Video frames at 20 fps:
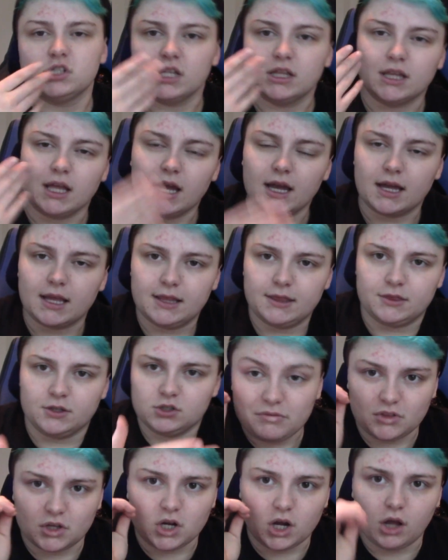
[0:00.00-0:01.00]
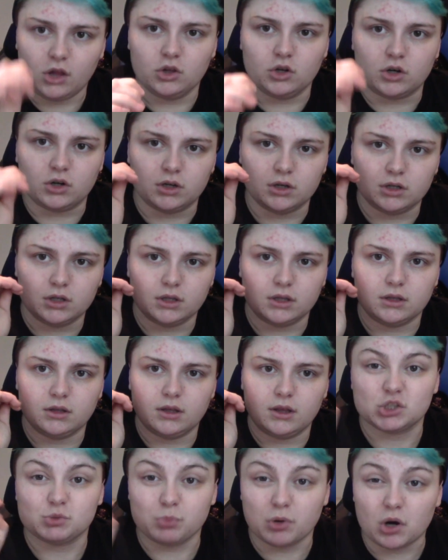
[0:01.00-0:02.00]
there's a lot about the color
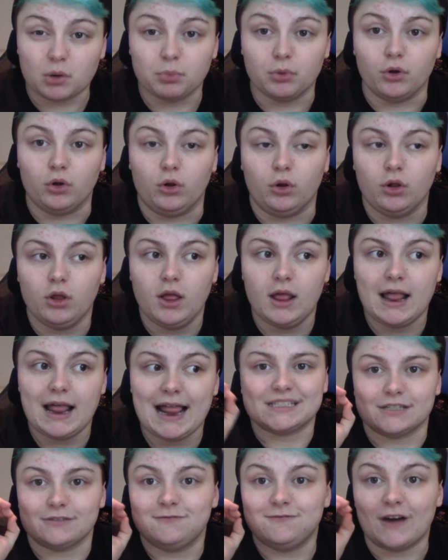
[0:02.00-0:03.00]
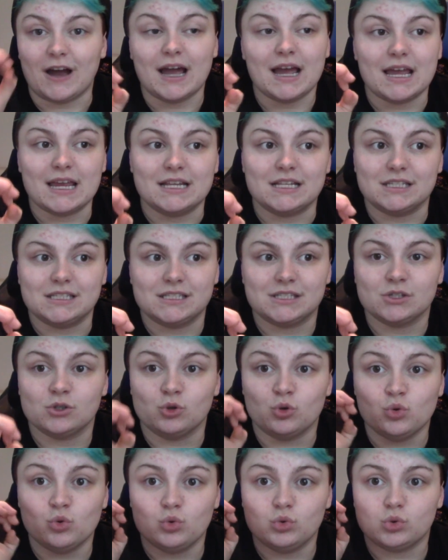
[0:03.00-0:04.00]
pinkish purple that
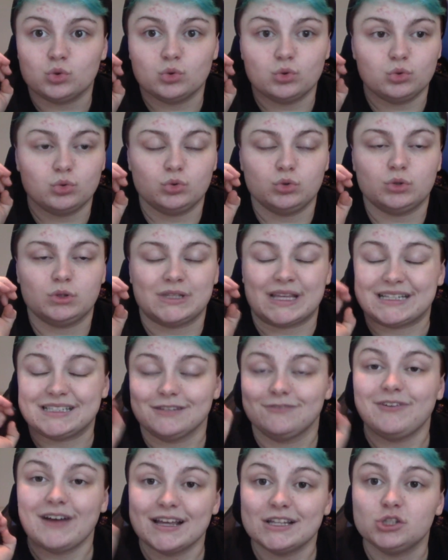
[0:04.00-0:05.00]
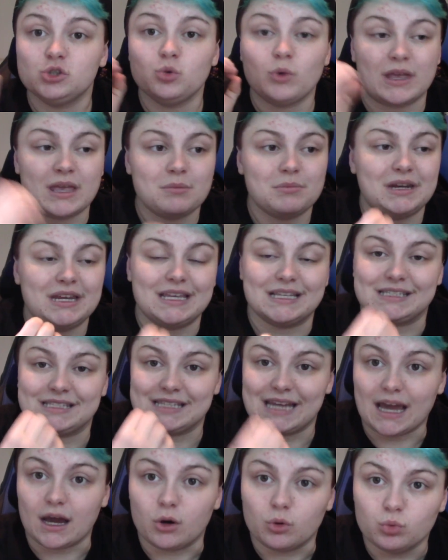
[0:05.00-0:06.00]
defines who
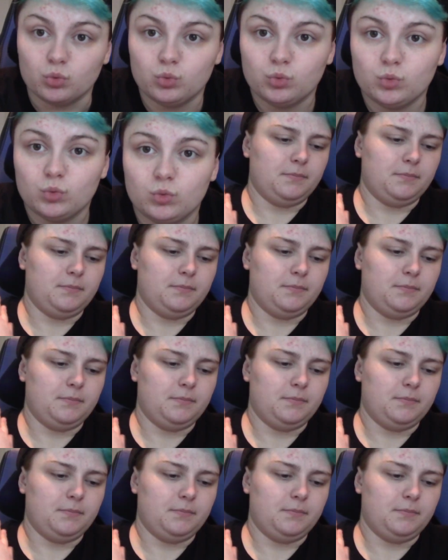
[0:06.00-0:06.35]
Amity is now.